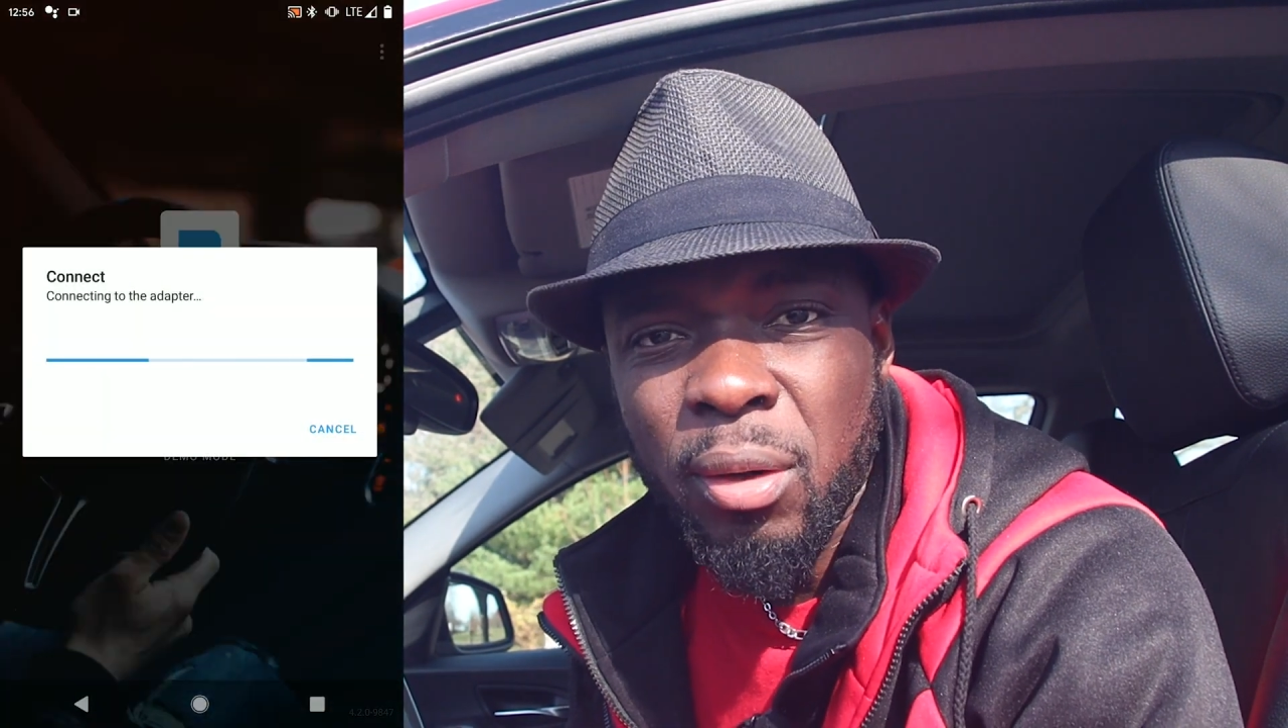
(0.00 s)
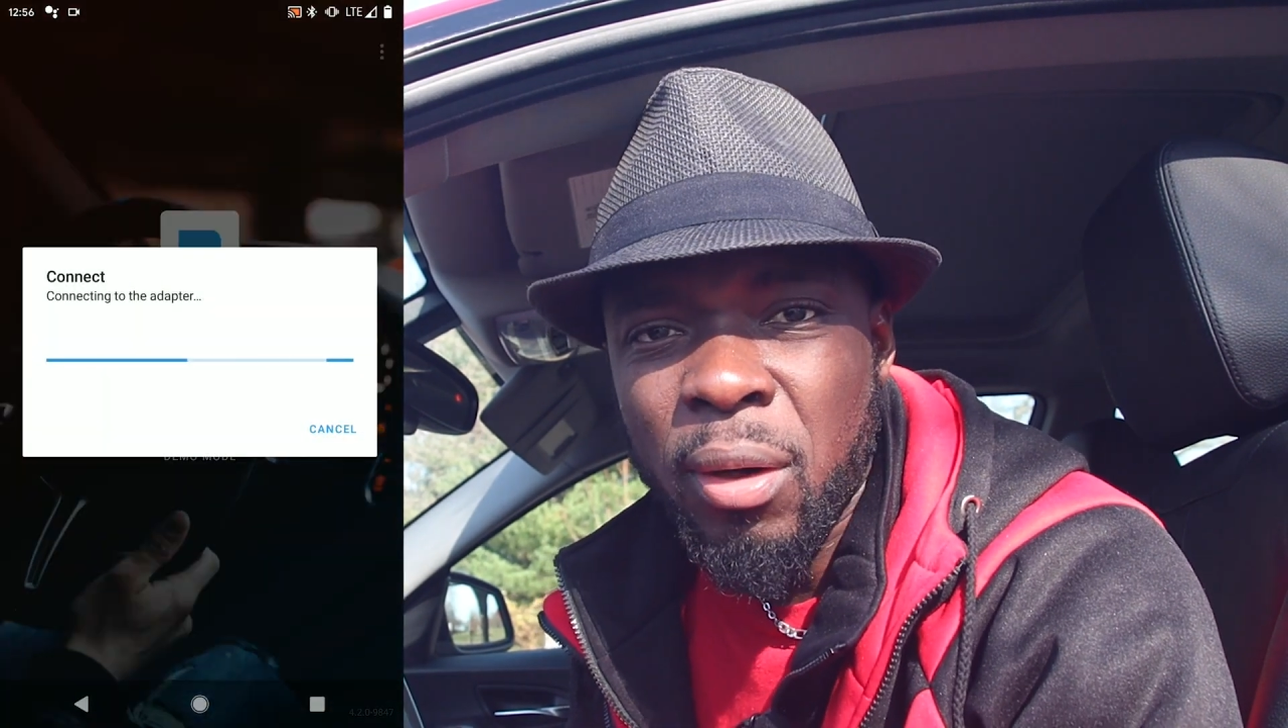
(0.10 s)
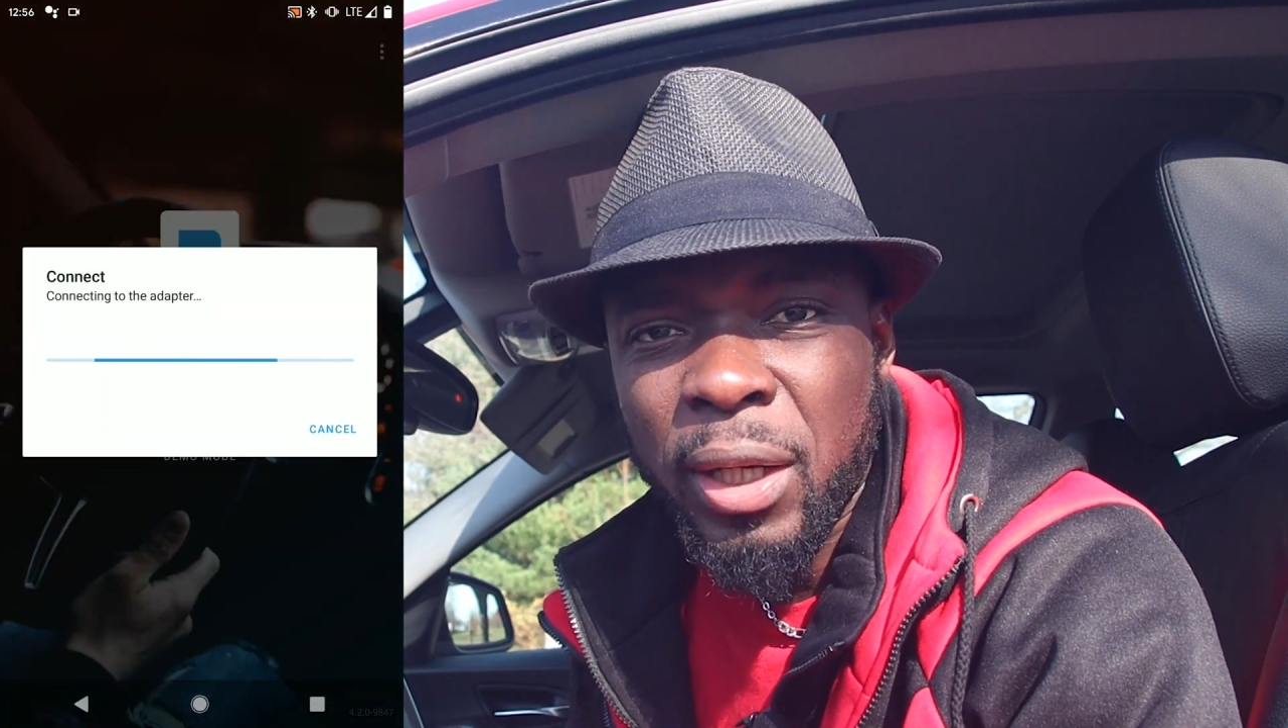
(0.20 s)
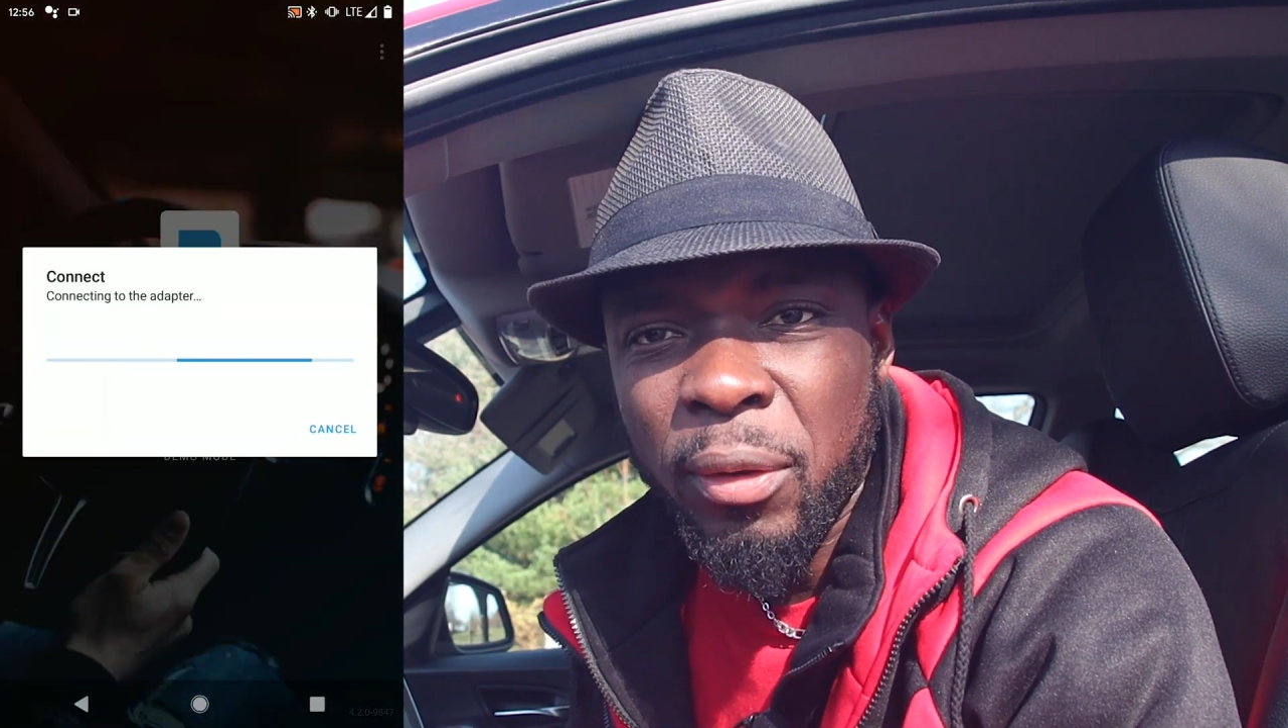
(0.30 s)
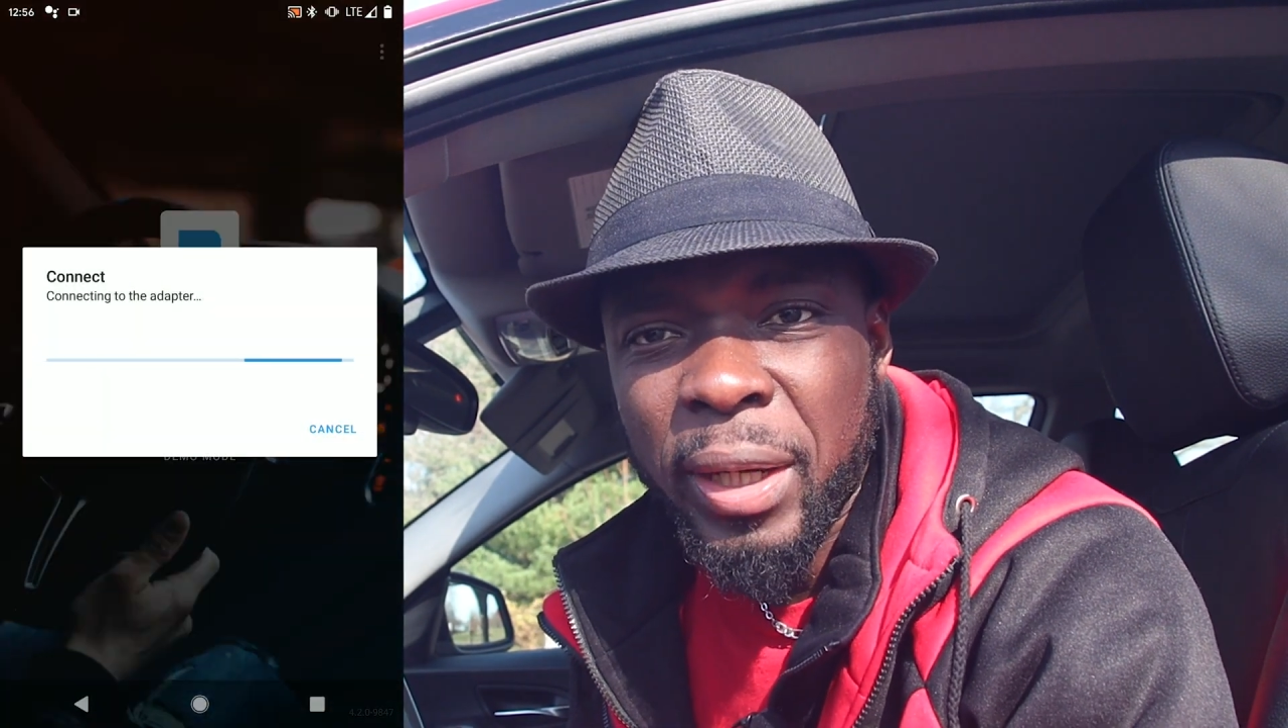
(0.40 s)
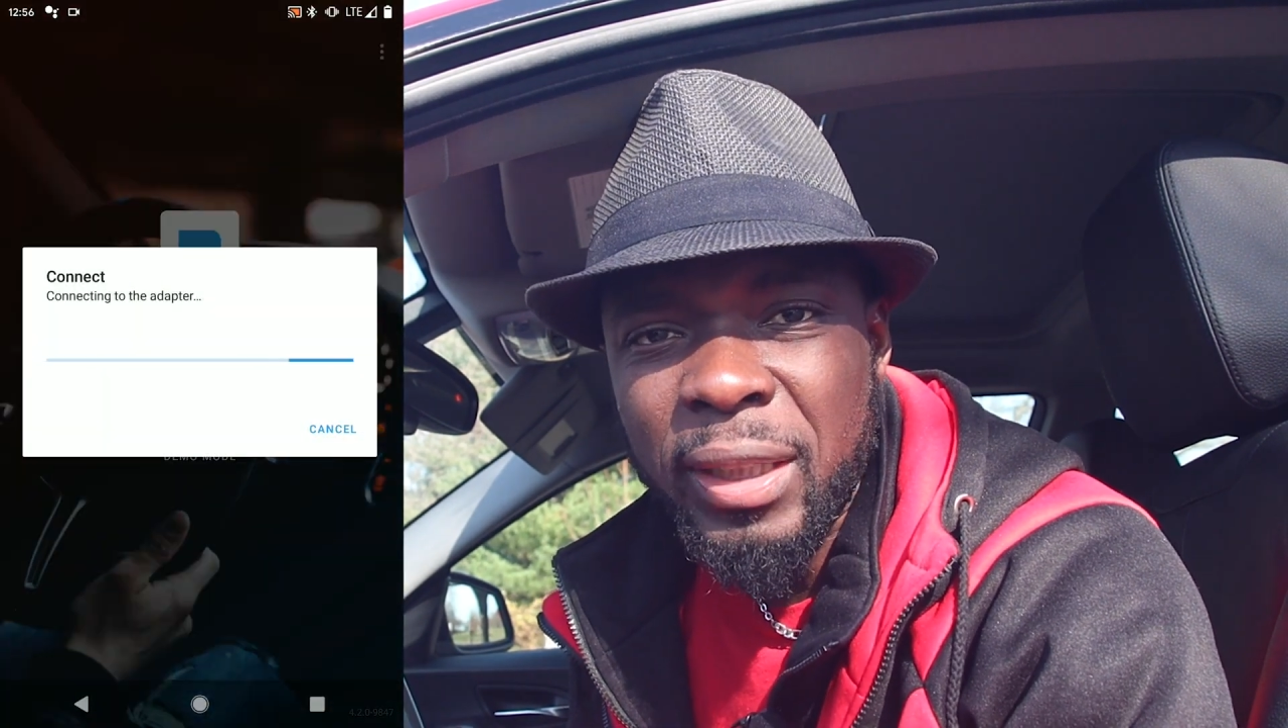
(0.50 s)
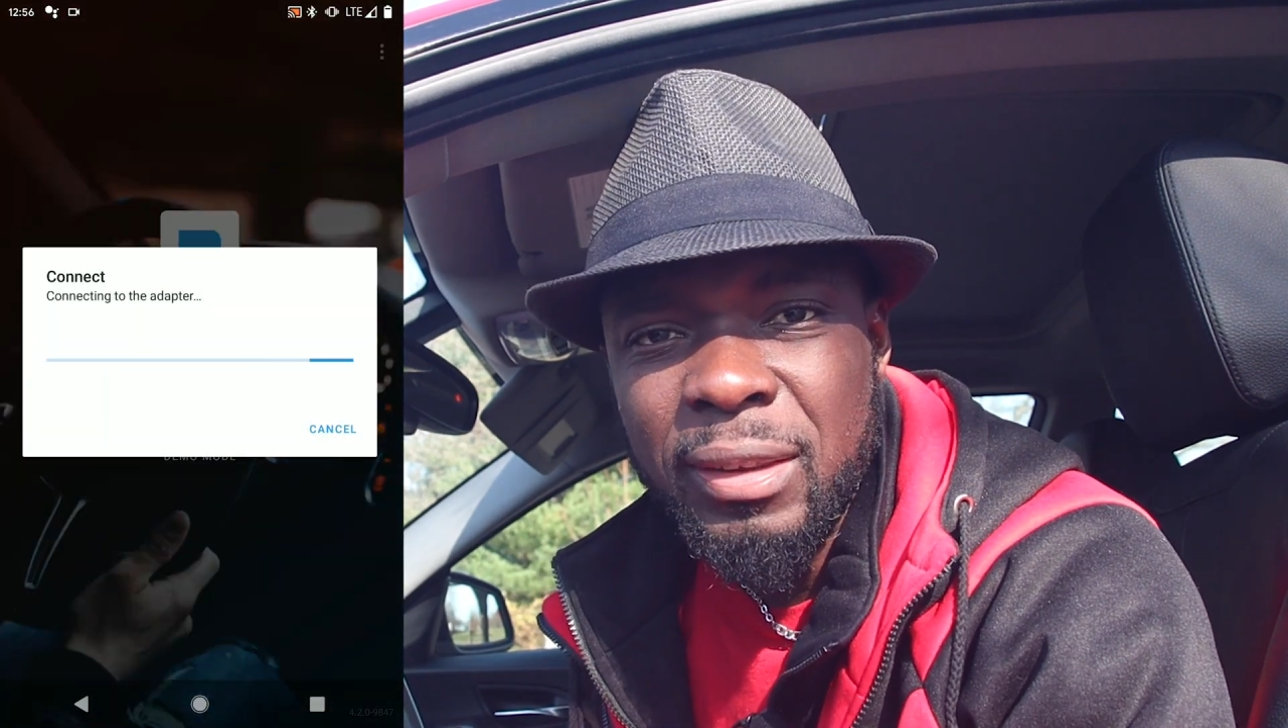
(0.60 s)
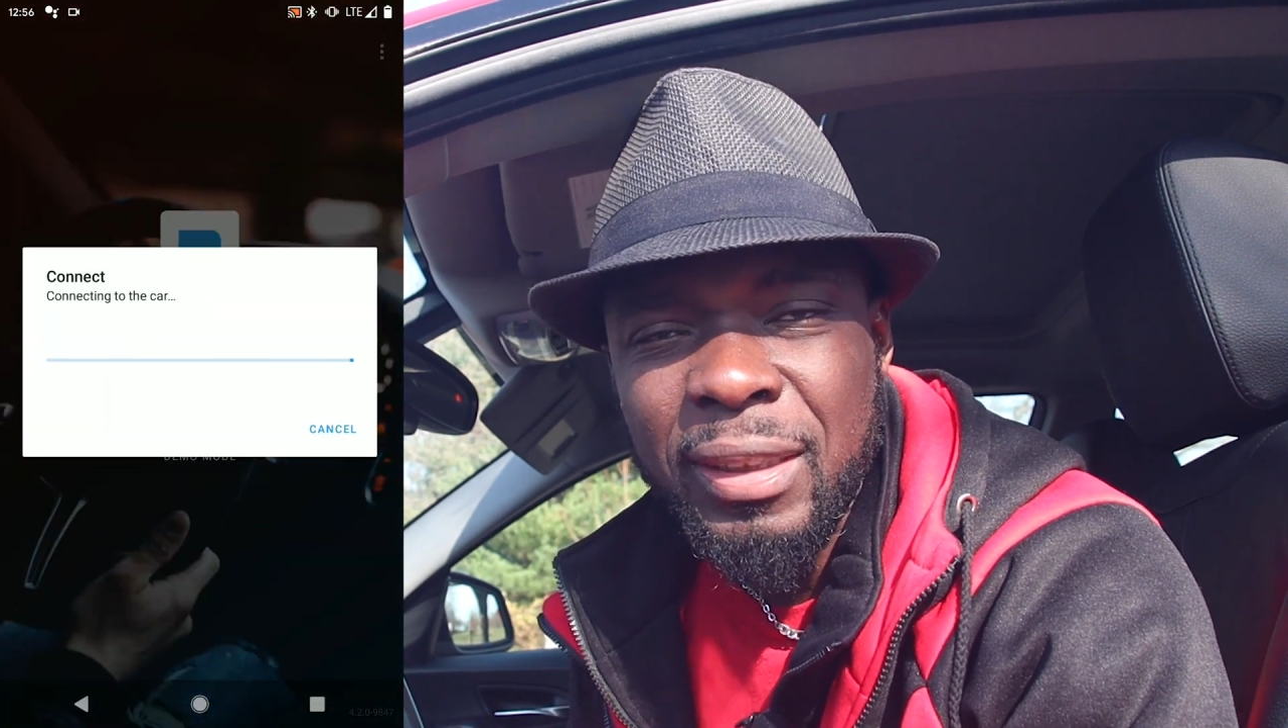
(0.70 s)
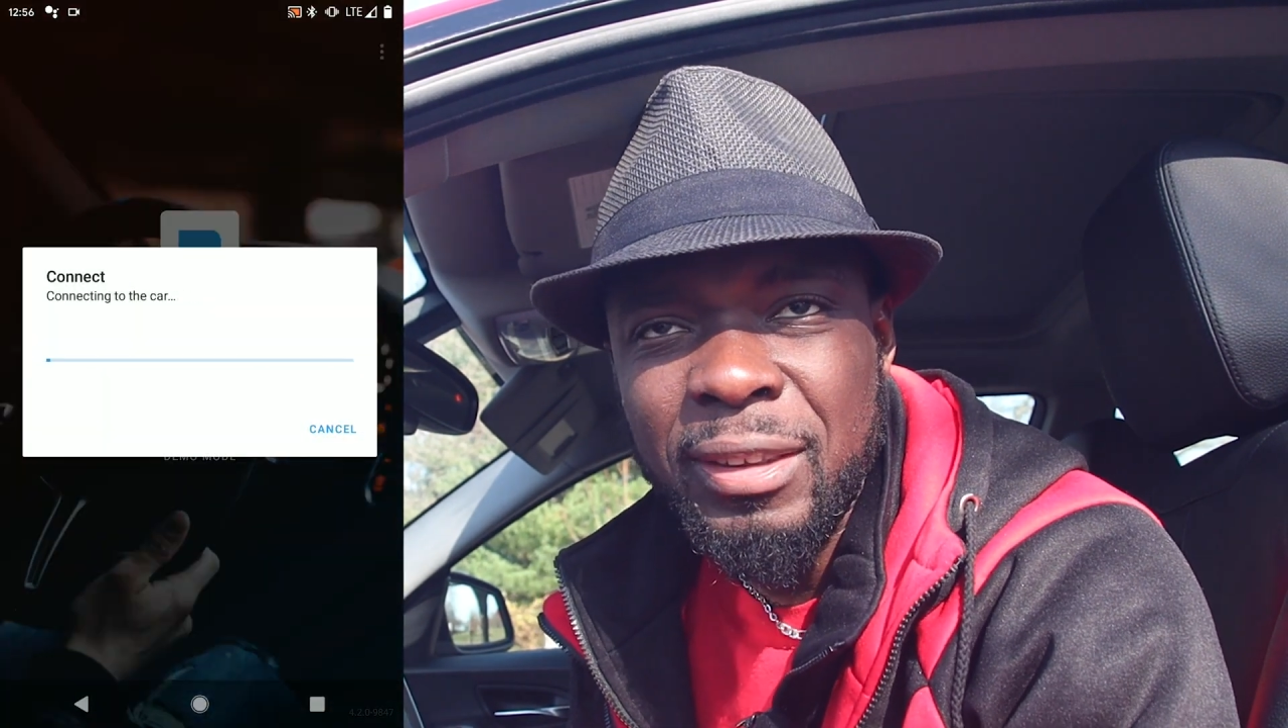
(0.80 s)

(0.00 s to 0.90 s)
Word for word: or ios